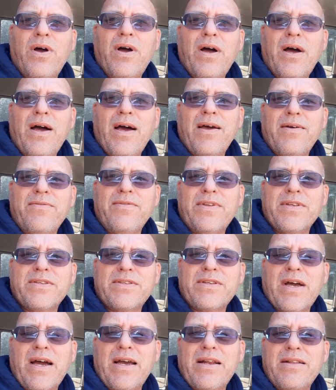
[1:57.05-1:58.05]
I've
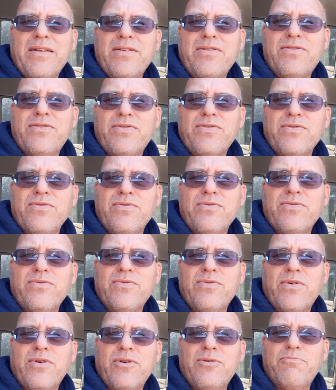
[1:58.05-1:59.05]
decided to